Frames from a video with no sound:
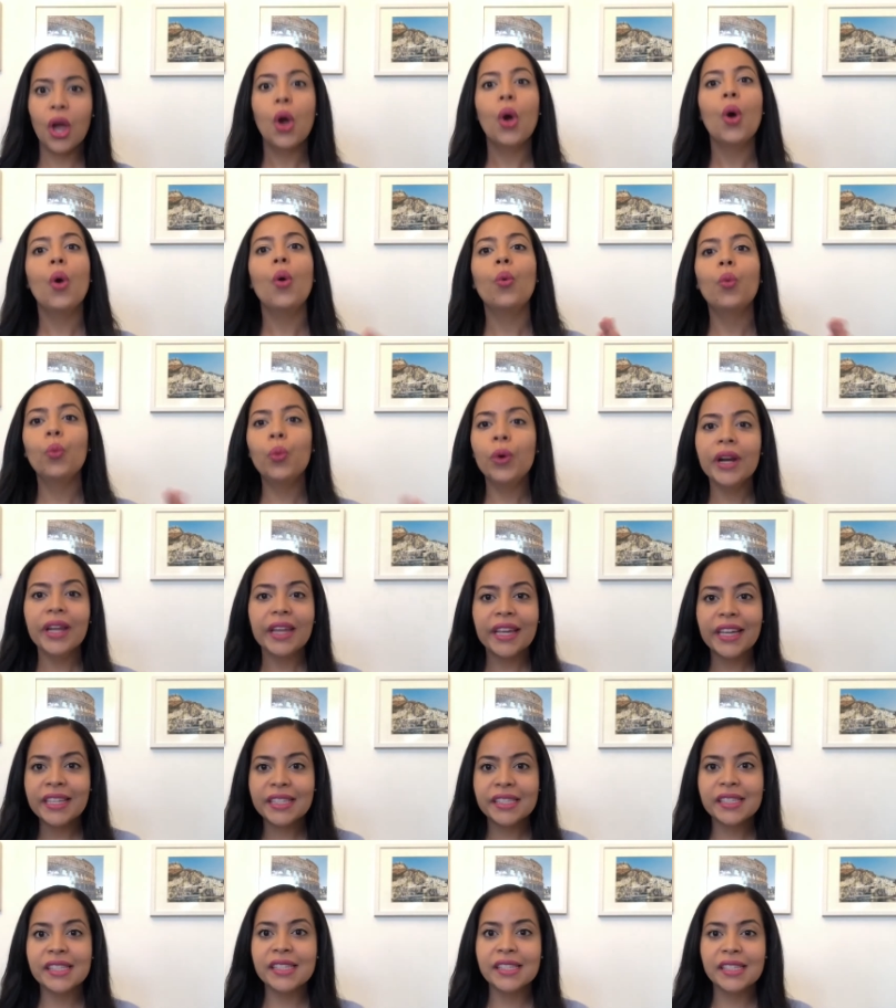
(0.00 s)
What is
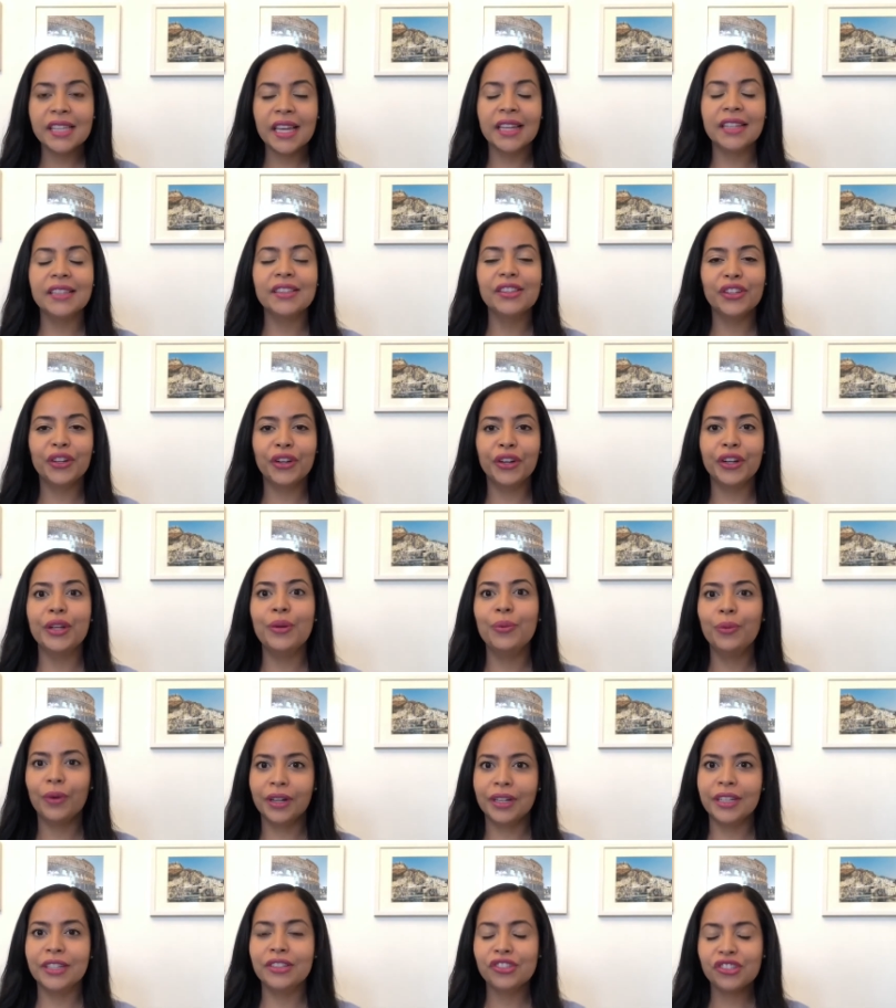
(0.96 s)
the 1031
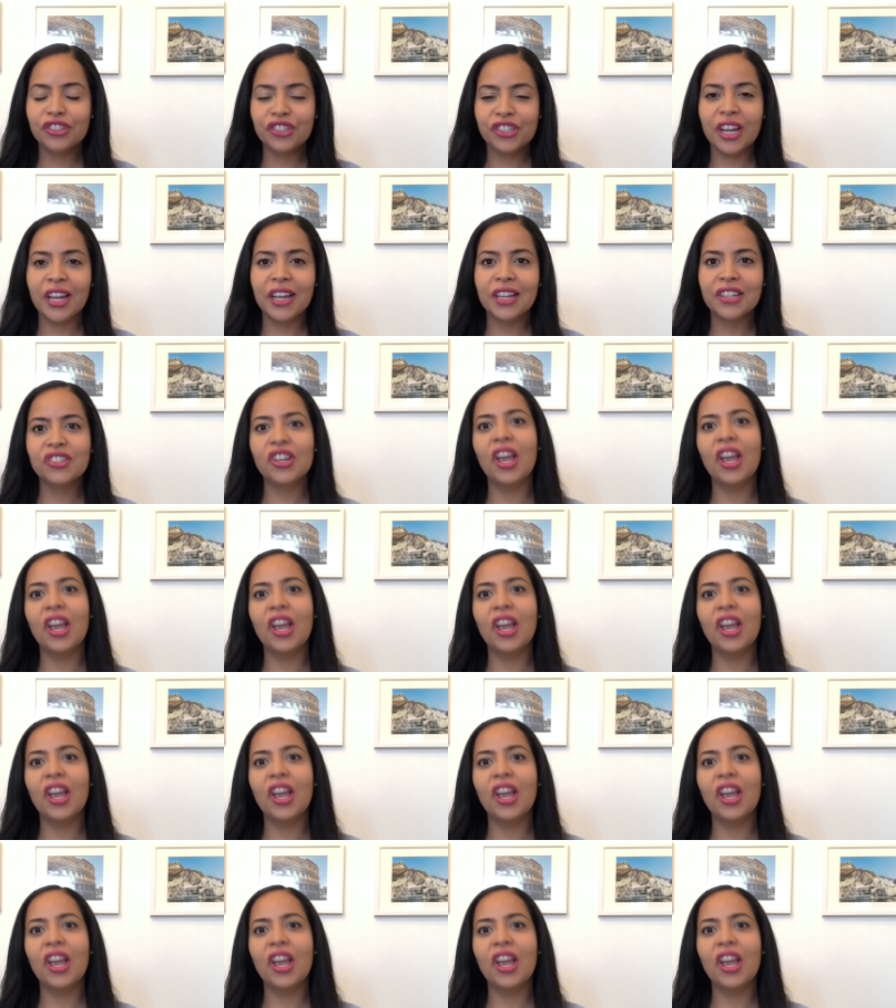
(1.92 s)
exchange?